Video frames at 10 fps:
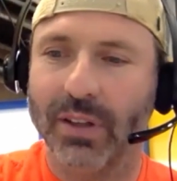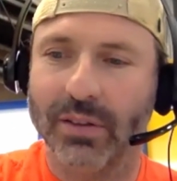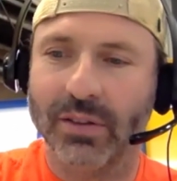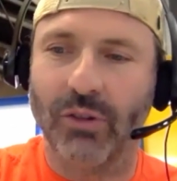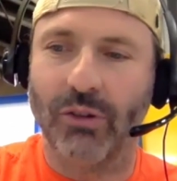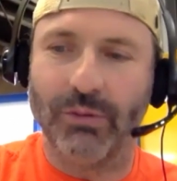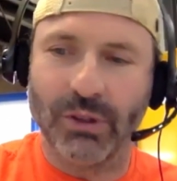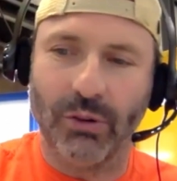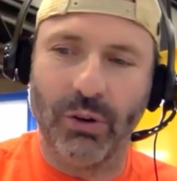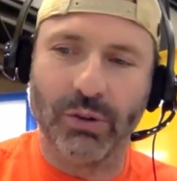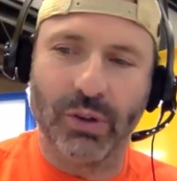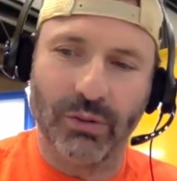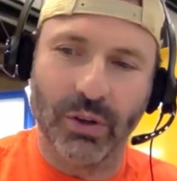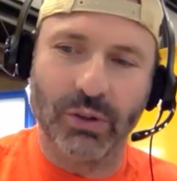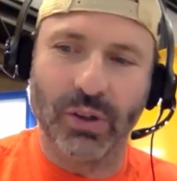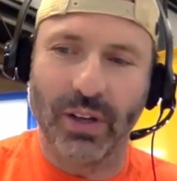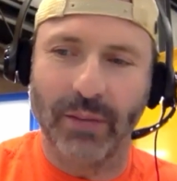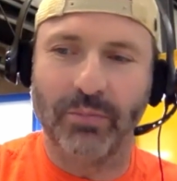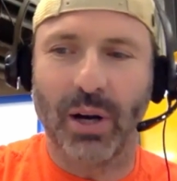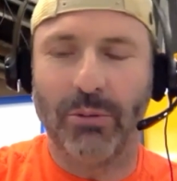So those are
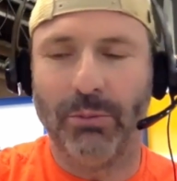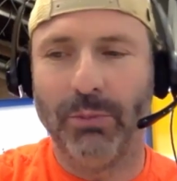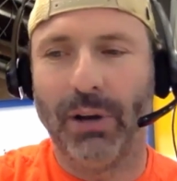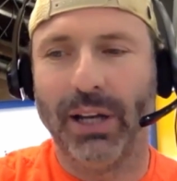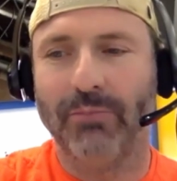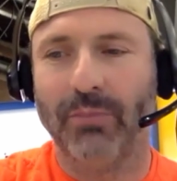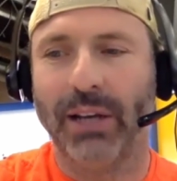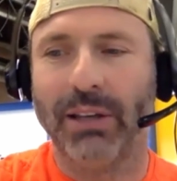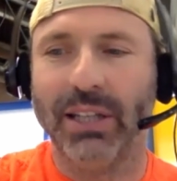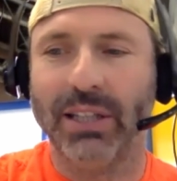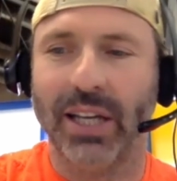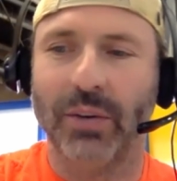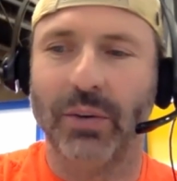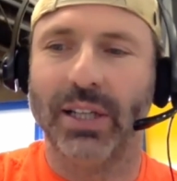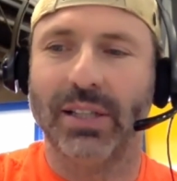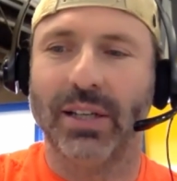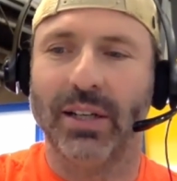like probably my key takeaways. And